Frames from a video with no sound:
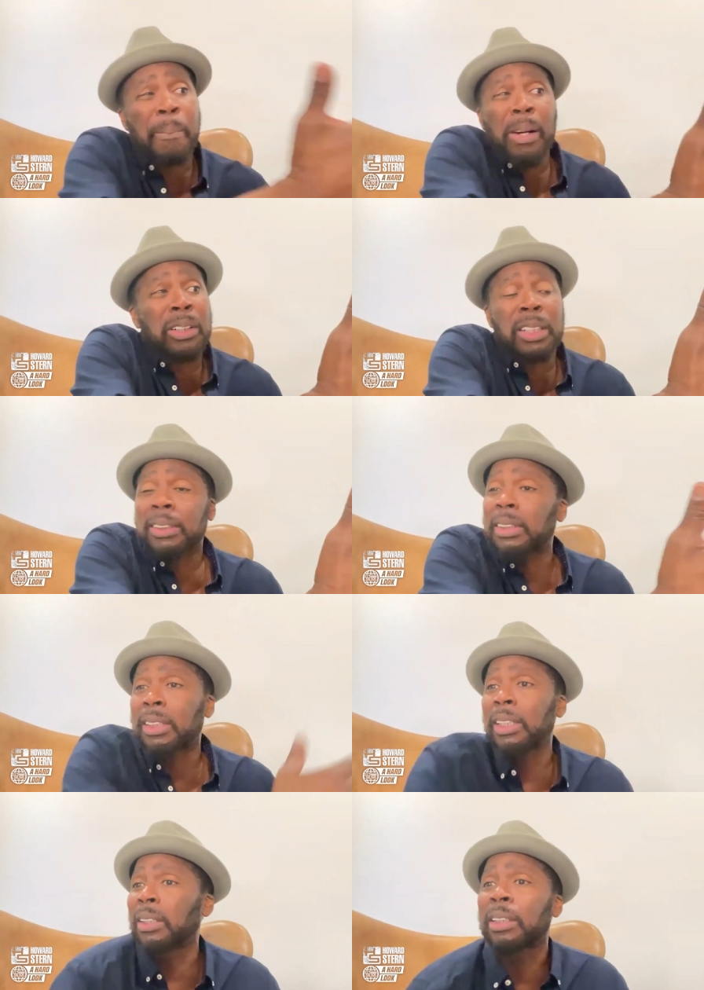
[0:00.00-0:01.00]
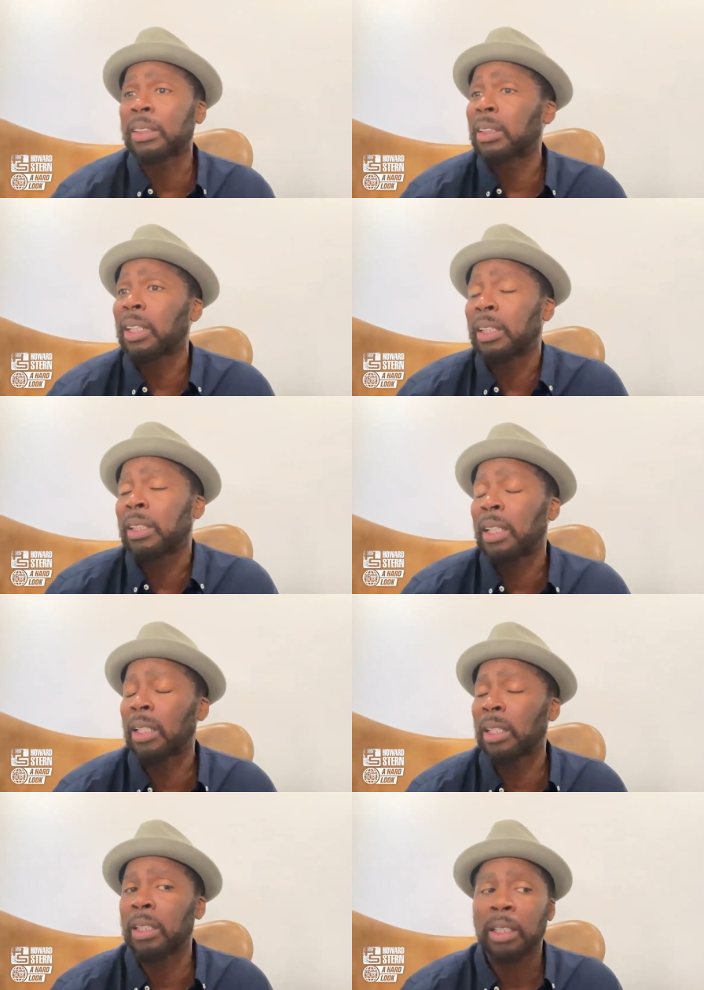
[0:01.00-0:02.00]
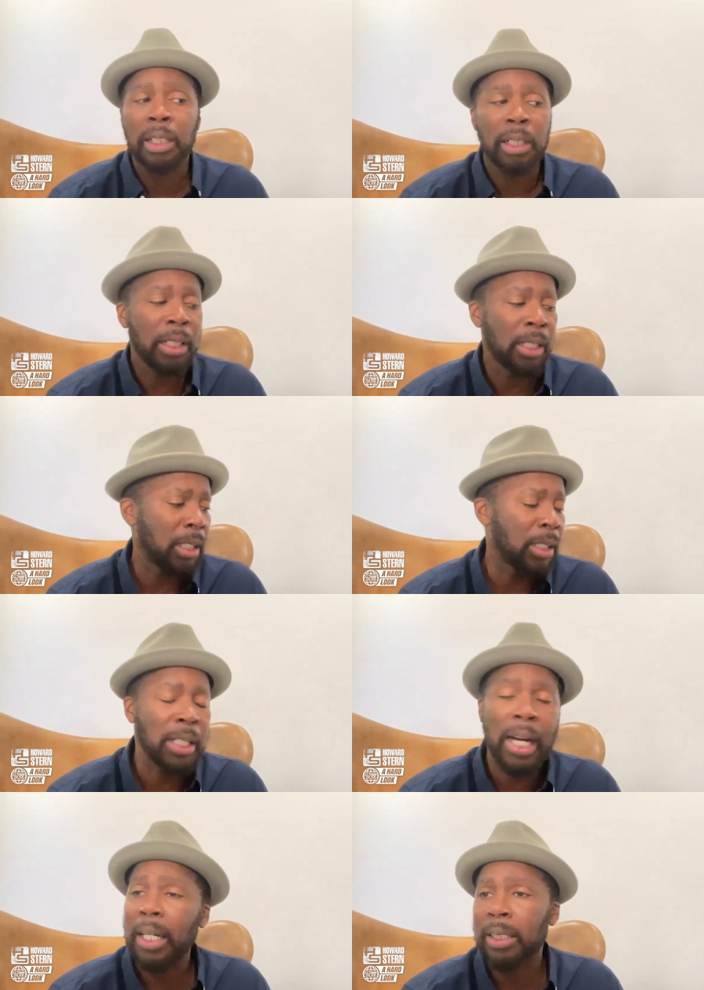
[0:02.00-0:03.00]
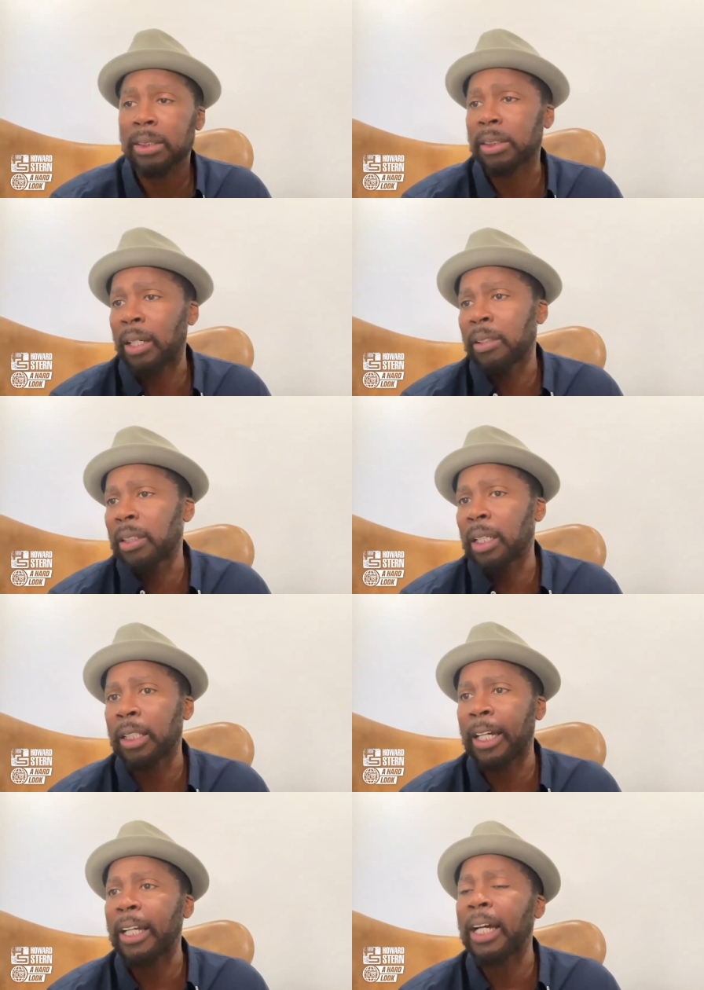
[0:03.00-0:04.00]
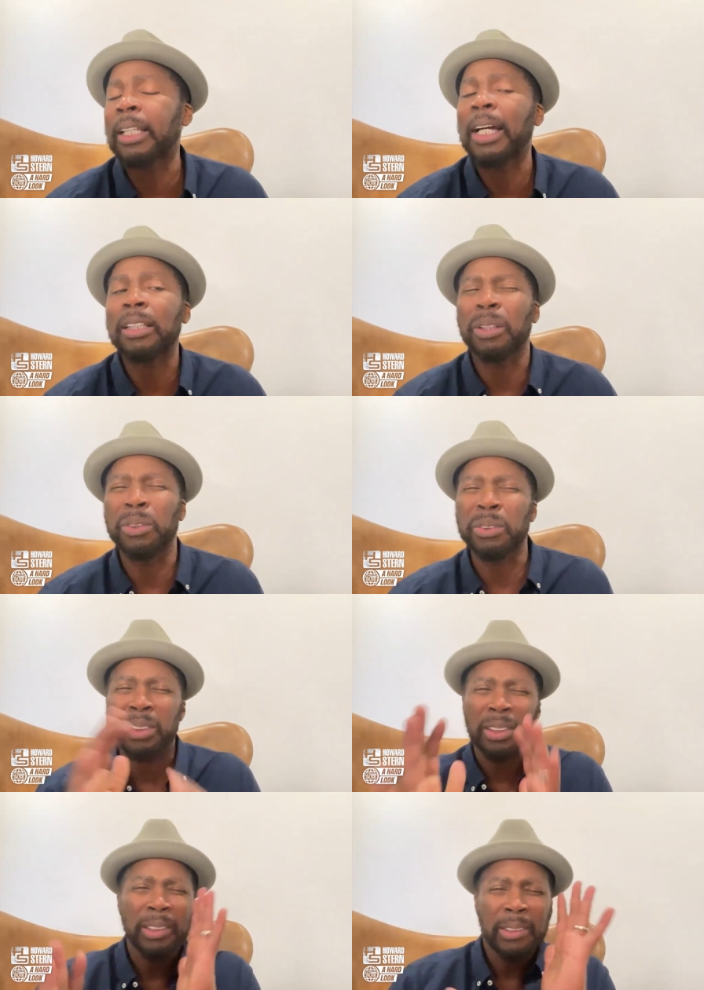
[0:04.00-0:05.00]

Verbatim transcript: about Augustus Hill in, in, uh, in, in Oz. I, I, I like those,